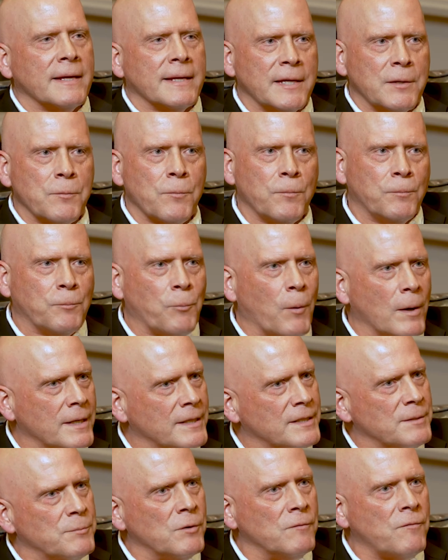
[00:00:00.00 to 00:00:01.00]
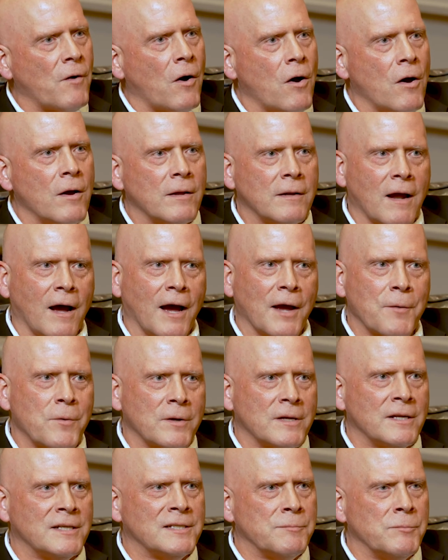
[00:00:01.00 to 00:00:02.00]
He wanted to move on, I
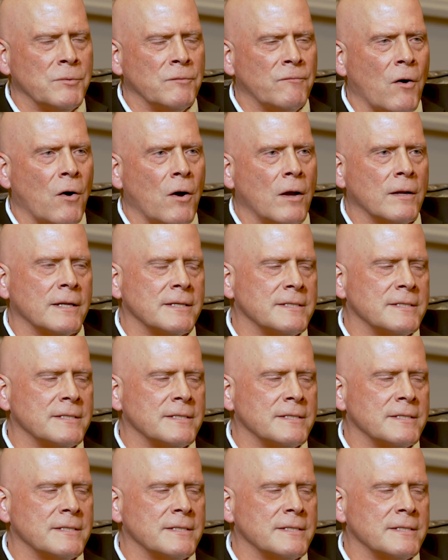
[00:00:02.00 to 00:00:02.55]
wanted to move on,